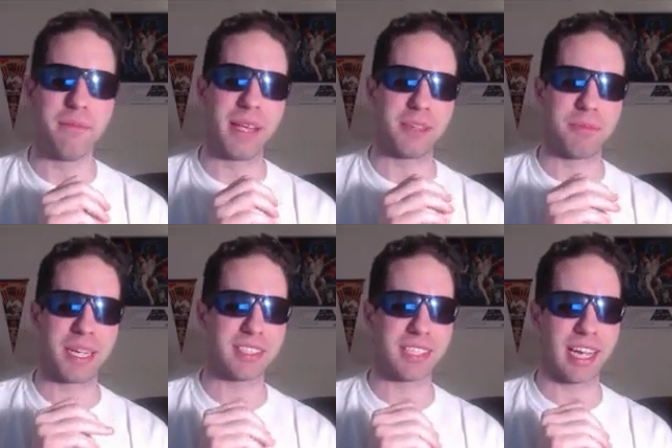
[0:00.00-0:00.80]
mainly
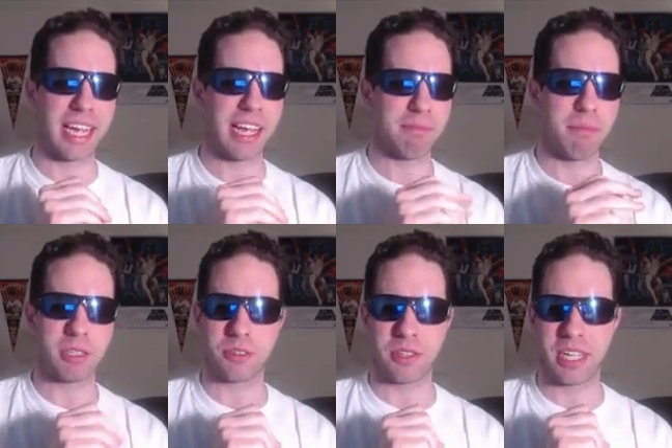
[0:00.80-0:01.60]
because I can't
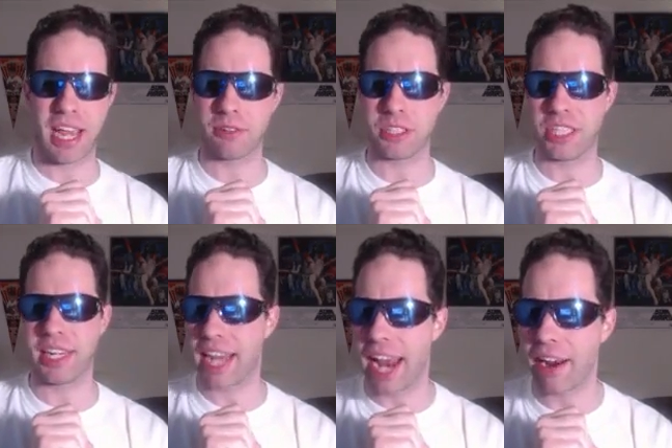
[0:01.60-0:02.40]
muster the energy
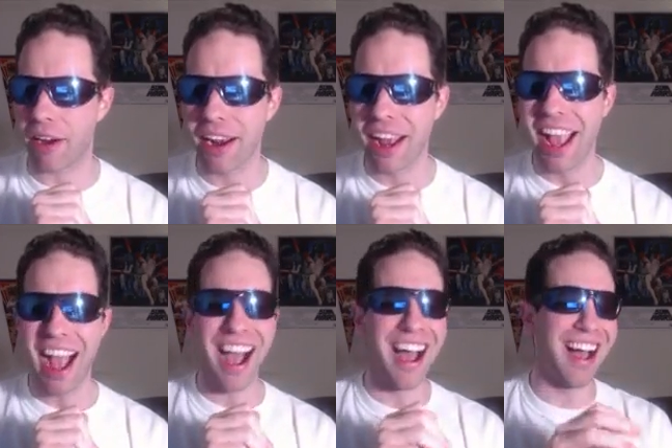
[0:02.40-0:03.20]
to care.
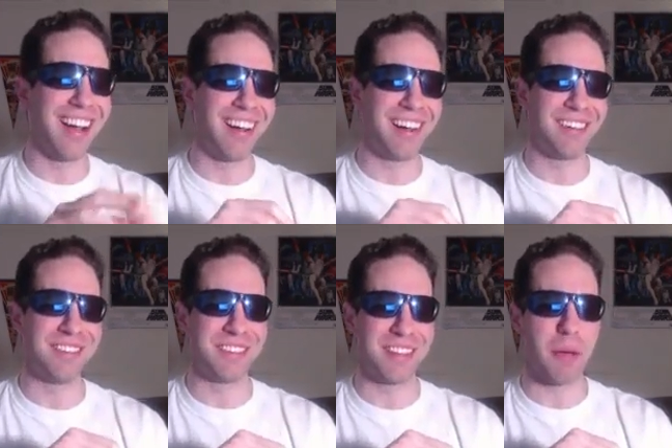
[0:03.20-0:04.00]

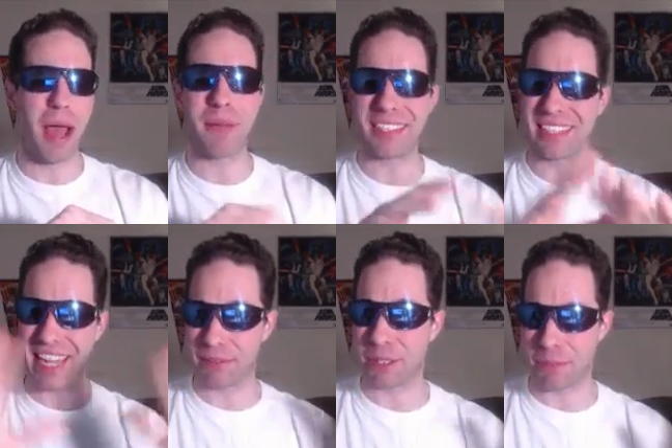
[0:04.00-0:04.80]
I'm not
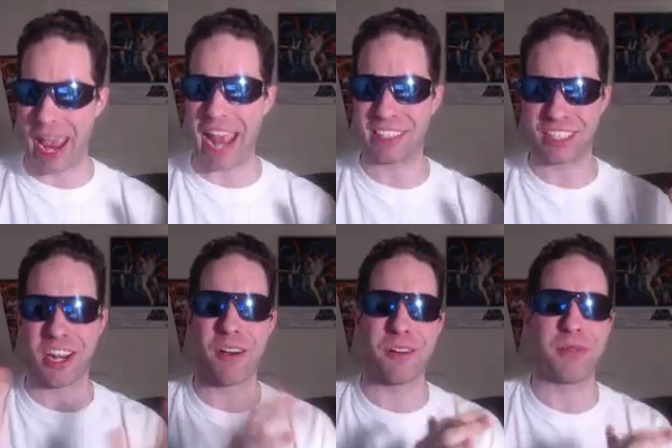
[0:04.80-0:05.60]
saying it was a bad
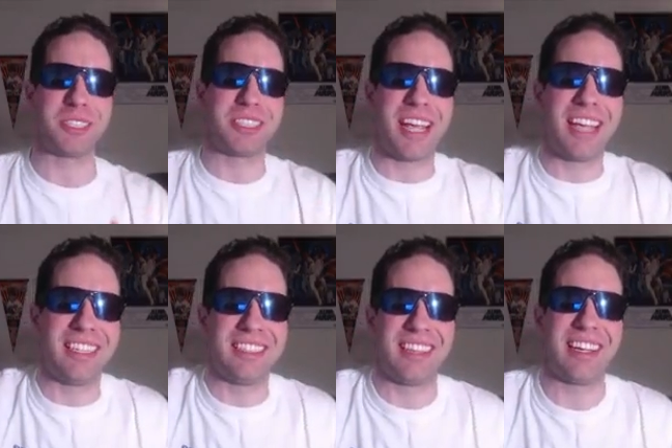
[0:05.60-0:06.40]
show. I'm just
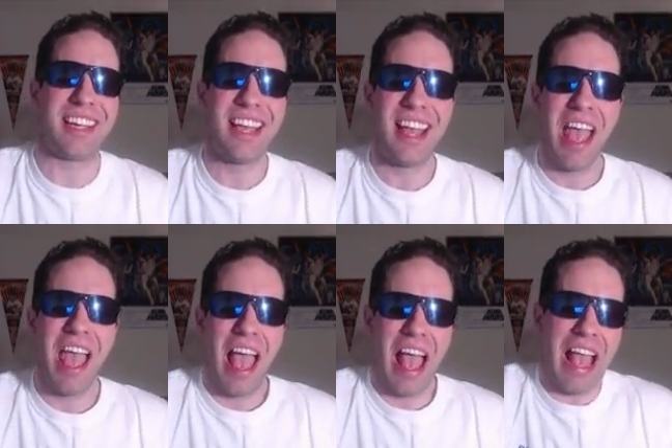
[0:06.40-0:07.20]
saying it's like,
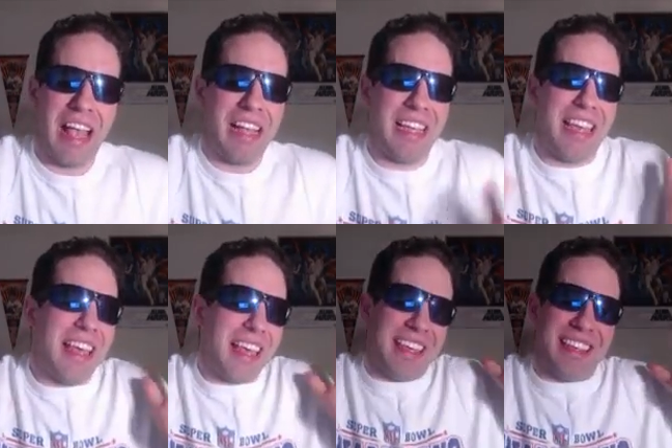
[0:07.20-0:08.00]

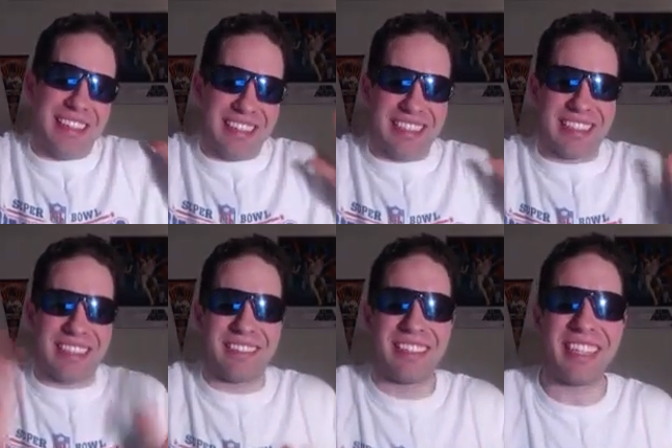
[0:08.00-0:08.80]
is
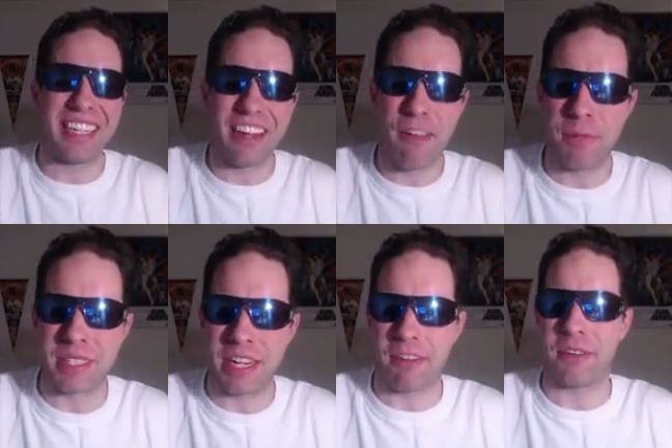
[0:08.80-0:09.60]
there really enough
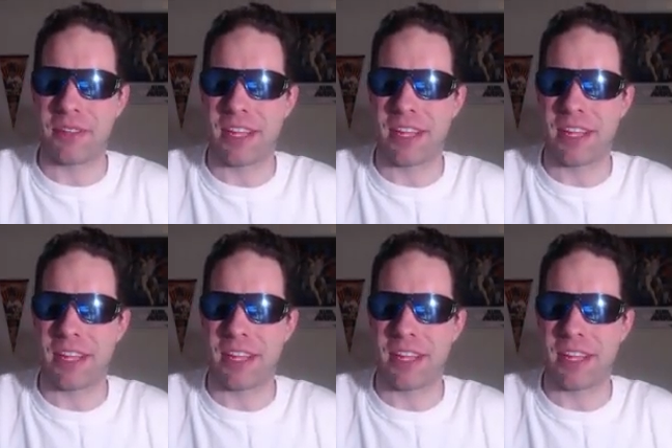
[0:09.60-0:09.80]
material